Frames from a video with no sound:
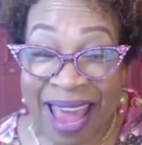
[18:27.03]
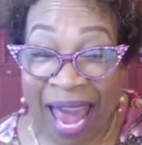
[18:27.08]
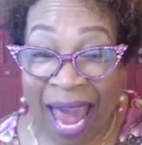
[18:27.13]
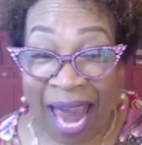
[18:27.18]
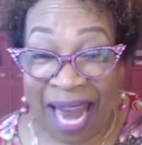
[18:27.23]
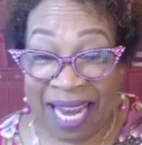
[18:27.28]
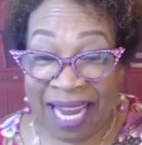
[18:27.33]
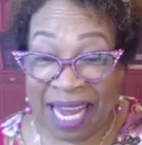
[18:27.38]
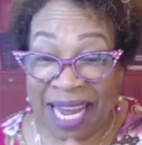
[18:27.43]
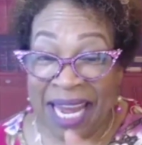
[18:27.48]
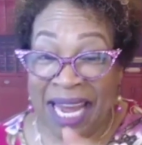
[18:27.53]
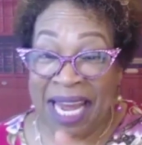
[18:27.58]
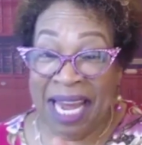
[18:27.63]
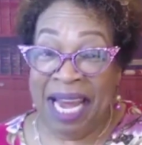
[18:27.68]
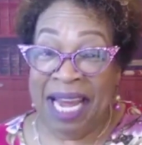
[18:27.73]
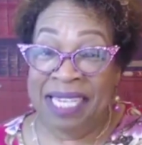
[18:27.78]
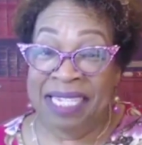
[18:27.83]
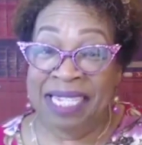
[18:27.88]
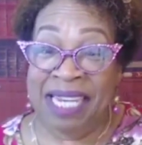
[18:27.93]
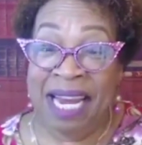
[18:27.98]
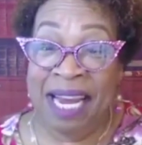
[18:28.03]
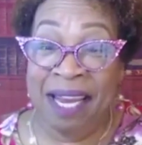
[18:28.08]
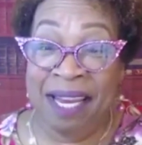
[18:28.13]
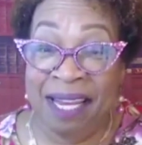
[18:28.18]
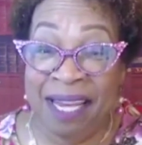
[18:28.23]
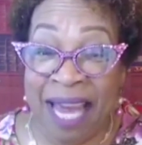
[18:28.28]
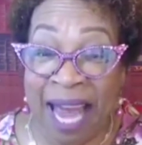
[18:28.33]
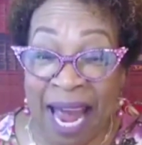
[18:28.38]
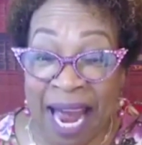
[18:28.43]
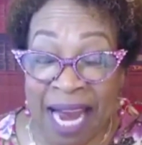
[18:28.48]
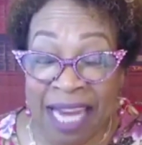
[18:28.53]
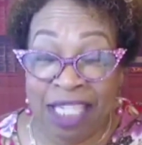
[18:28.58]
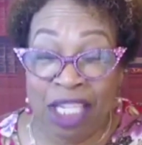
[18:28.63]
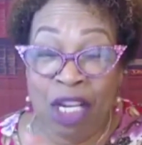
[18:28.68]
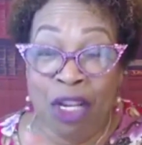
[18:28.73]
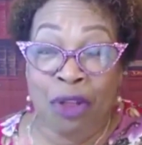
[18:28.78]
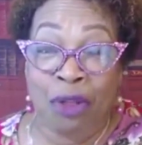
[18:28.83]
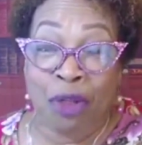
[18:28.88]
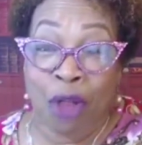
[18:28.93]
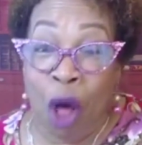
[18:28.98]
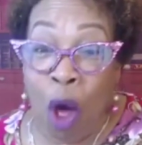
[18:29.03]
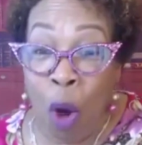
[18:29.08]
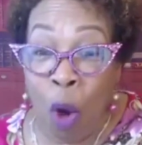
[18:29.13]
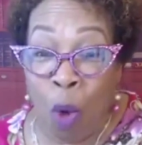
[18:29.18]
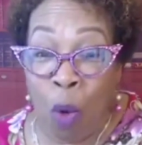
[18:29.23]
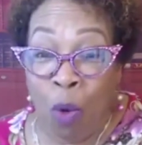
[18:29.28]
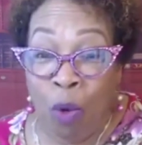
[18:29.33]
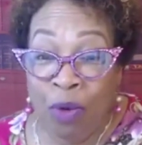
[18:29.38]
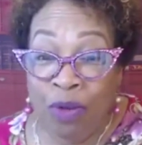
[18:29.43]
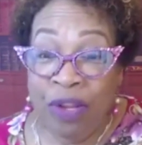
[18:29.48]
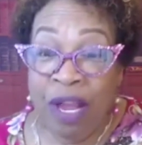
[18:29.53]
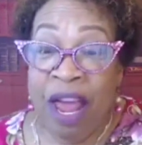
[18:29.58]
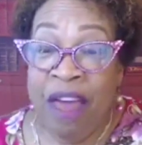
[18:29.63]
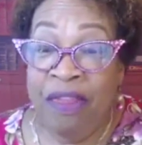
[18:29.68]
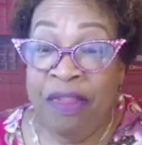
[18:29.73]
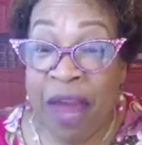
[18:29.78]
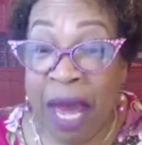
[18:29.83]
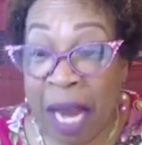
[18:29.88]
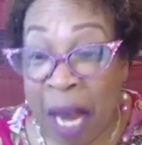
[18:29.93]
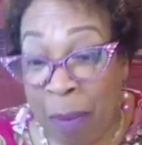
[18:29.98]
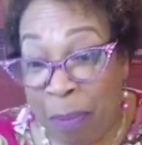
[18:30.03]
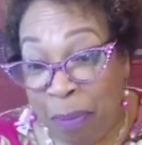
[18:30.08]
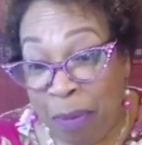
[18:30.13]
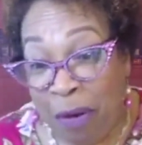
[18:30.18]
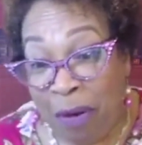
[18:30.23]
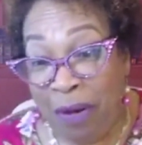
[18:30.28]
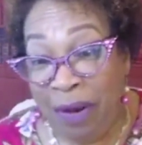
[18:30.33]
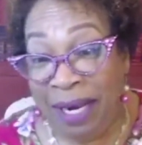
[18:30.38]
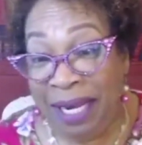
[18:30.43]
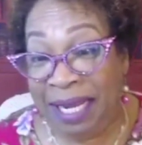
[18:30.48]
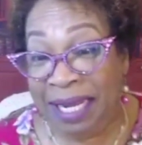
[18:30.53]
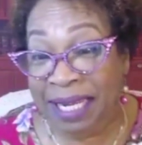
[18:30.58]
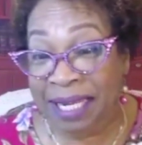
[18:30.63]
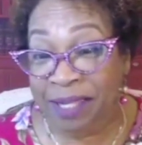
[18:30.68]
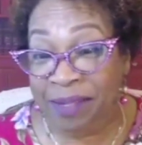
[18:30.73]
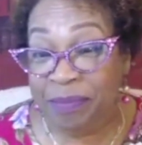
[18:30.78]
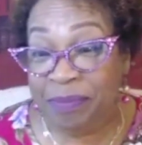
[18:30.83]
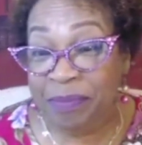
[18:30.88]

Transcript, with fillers: And he is engaging those that are pulling.